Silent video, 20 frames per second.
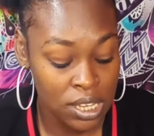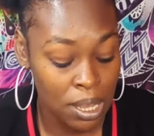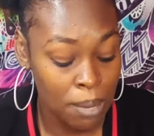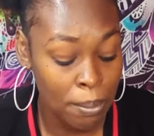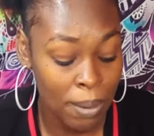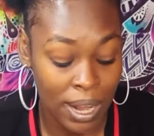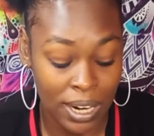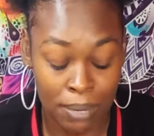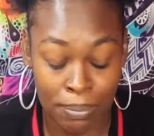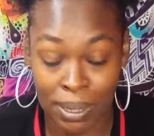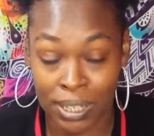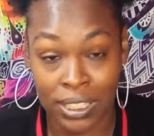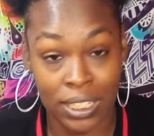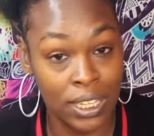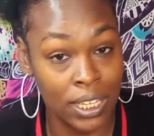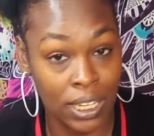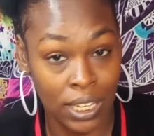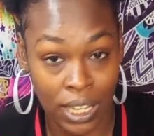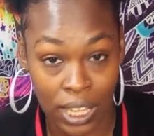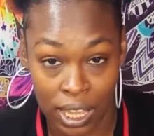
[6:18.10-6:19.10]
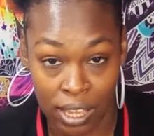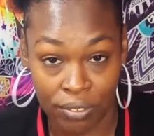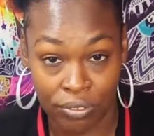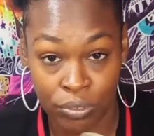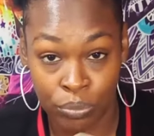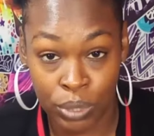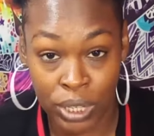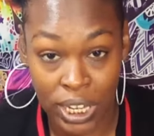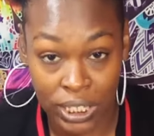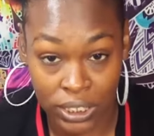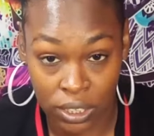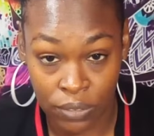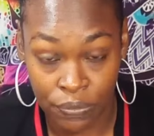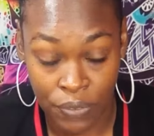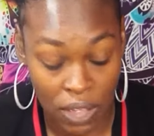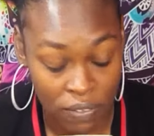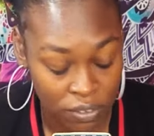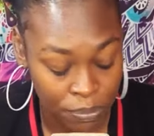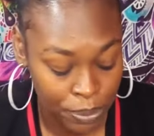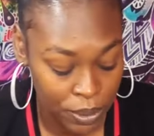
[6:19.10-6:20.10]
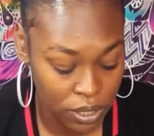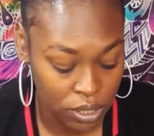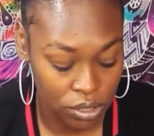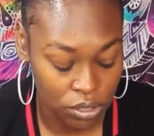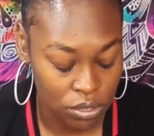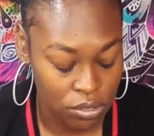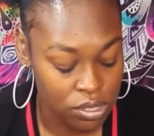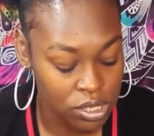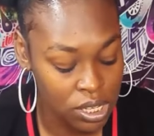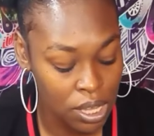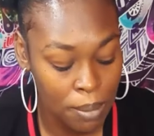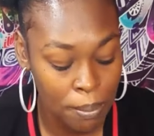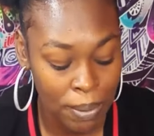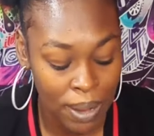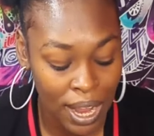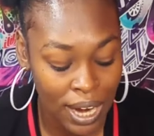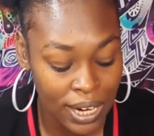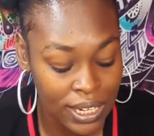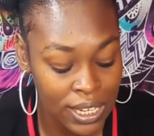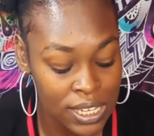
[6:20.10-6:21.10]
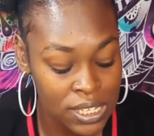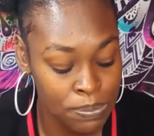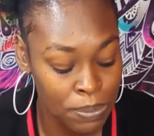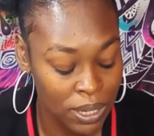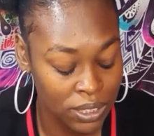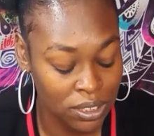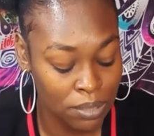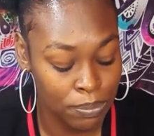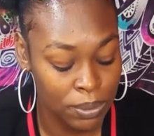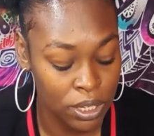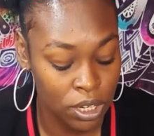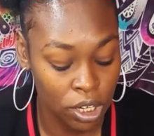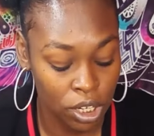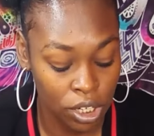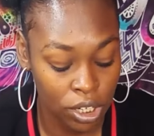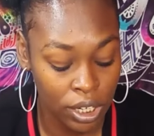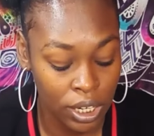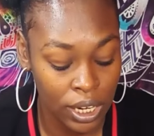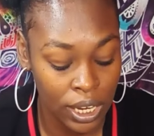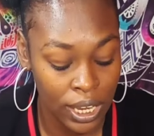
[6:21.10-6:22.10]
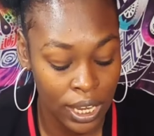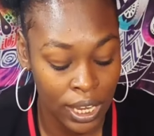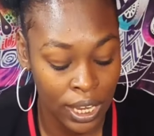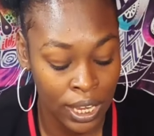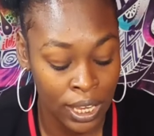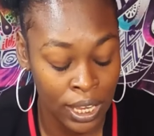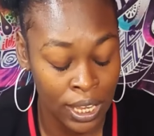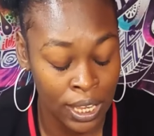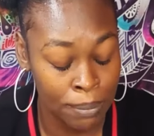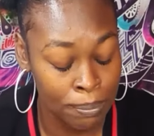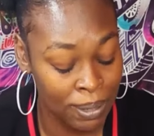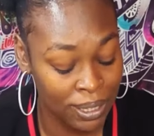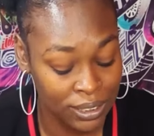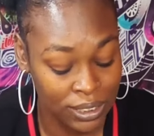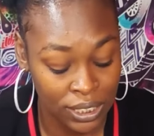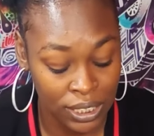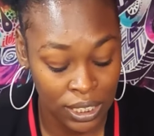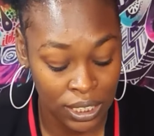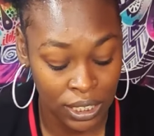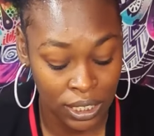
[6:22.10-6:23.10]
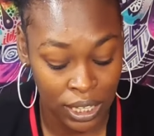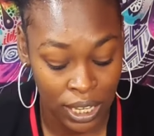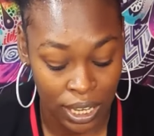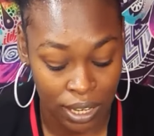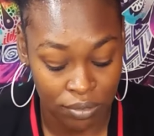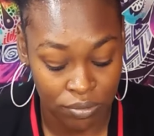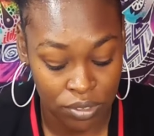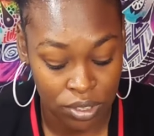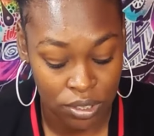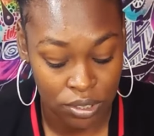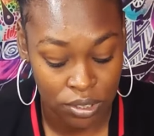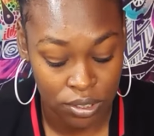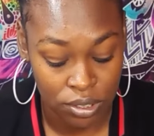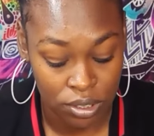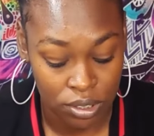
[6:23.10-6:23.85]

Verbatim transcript: somebody about to get left. We got the Five of Pentacles. Somebody is about to be hurt and, and about to get left.